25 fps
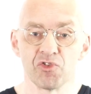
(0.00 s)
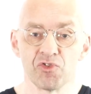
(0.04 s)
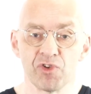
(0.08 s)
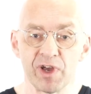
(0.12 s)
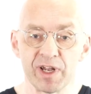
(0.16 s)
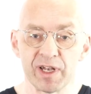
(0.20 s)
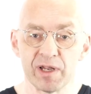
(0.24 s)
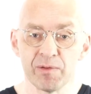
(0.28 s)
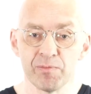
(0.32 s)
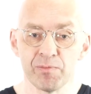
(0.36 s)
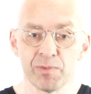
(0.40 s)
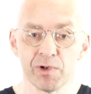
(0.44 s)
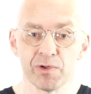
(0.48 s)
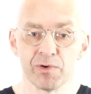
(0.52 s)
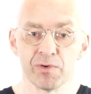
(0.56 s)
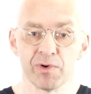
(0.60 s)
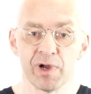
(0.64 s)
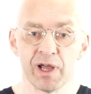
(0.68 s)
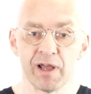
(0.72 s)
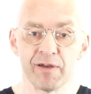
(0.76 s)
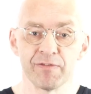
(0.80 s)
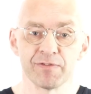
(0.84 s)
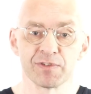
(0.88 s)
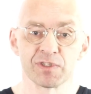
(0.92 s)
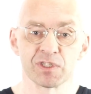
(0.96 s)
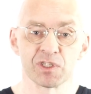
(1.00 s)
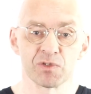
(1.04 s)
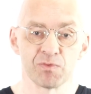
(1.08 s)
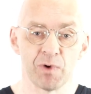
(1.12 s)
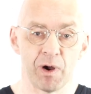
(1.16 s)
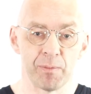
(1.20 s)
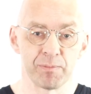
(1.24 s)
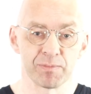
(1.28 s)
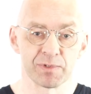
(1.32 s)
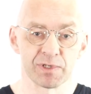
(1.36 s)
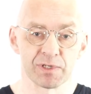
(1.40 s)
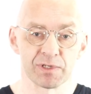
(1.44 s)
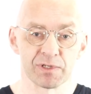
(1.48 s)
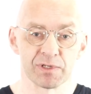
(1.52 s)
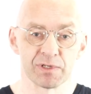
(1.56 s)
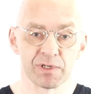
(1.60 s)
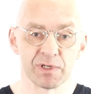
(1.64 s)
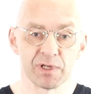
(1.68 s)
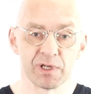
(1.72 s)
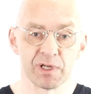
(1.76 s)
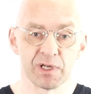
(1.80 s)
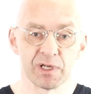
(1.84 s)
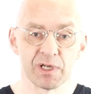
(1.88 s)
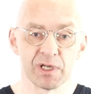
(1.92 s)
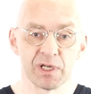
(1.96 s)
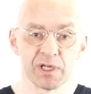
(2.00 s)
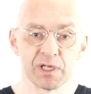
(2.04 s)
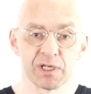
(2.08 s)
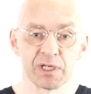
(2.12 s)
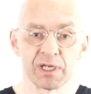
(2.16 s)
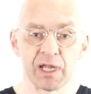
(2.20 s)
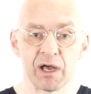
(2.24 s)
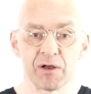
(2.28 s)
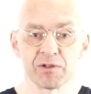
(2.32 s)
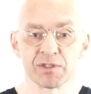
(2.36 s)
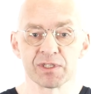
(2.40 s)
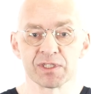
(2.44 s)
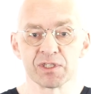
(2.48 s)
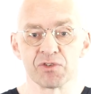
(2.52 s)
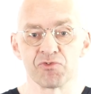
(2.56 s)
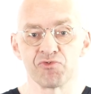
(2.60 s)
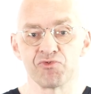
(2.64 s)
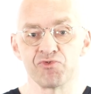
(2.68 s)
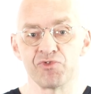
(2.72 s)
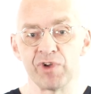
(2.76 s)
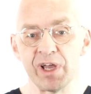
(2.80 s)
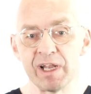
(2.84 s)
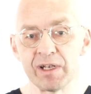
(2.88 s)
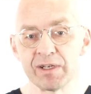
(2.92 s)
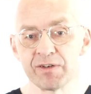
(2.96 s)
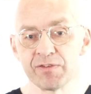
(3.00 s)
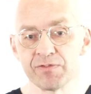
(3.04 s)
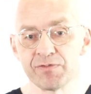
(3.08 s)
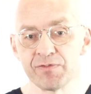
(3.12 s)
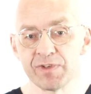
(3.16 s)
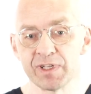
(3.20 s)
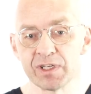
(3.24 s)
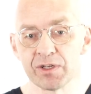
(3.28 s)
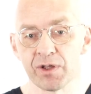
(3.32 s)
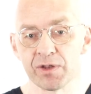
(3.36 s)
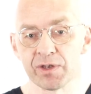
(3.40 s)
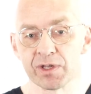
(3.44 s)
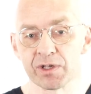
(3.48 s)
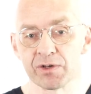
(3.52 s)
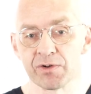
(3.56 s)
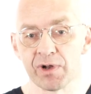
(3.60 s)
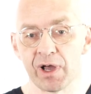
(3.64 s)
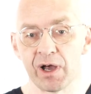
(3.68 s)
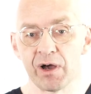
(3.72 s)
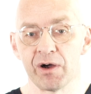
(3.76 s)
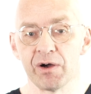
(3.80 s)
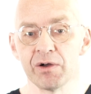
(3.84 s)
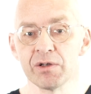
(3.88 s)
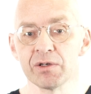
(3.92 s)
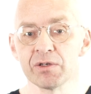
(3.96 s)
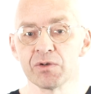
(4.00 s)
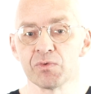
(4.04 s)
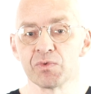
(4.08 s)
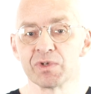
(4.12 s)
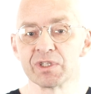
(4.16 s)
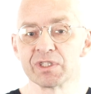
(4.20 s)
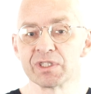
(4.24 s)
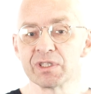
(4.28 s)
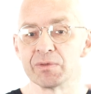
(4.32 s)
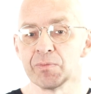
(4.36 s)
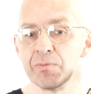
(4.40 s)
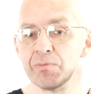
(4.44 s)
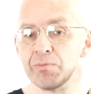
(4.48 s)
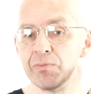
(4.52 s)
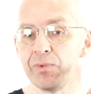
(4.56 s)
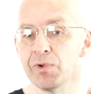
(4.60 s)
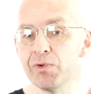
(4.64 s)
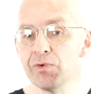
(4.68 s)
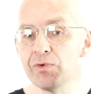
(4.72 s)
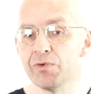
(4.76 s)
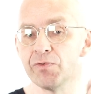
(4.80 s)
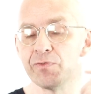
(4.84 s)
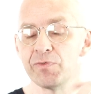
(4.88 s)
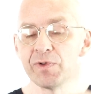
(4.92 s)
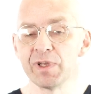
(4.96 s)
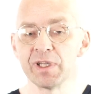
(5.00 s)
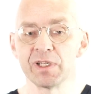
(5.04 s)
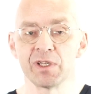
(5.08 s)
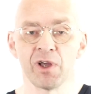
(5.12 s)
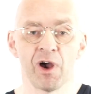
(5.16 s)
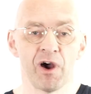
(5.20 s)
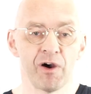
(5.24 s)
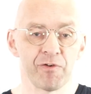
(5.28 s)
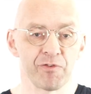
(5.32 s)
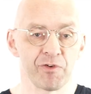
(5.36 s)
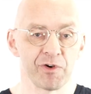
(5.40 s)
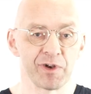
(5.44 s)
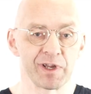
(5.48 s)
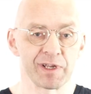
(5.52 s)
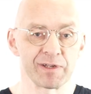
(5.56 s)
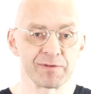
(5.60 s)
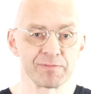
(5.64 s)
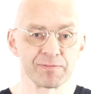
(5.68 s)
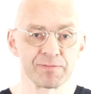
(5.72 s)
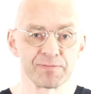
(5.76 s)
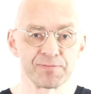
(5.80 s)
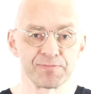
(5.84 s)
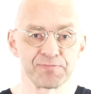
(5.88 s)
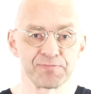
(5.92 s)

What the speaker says: red and blue have swapped. Now it's the red feet on the ground with the blue feet hovering.